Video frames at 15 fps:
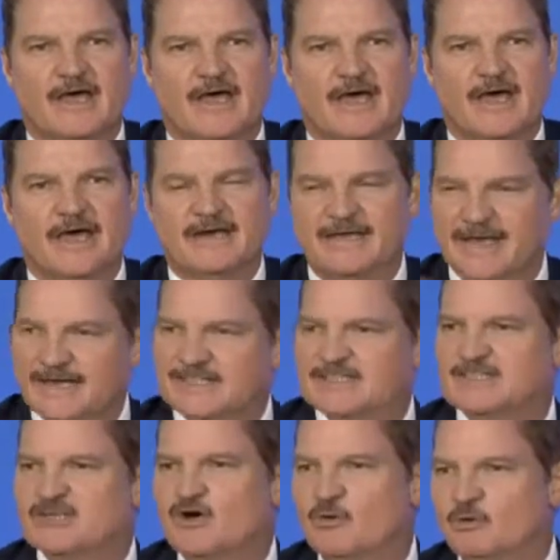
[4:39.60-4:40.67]
and
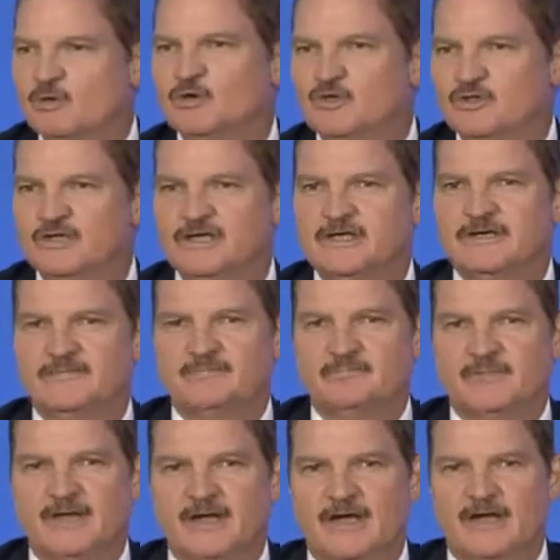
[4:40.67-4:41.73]
get the community
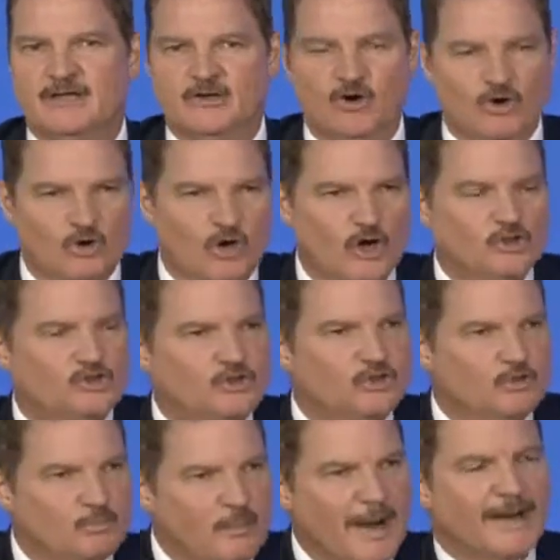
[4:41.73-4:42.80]
and the whole country
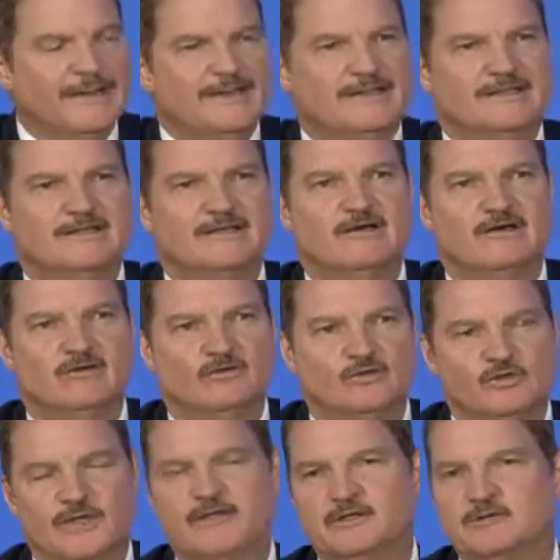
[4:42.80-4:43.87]
to buy in
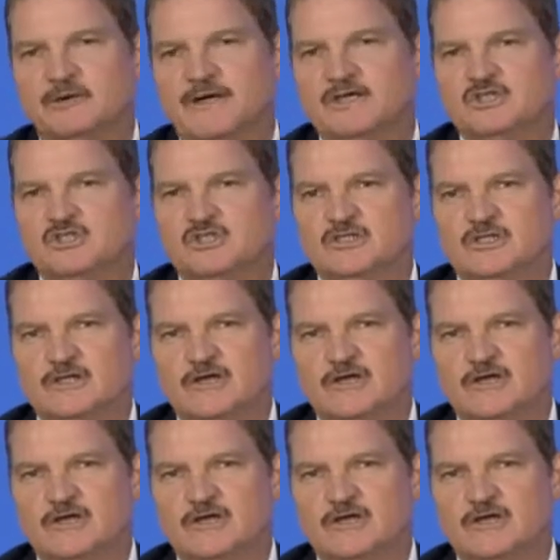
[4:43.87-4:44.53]
to that direction.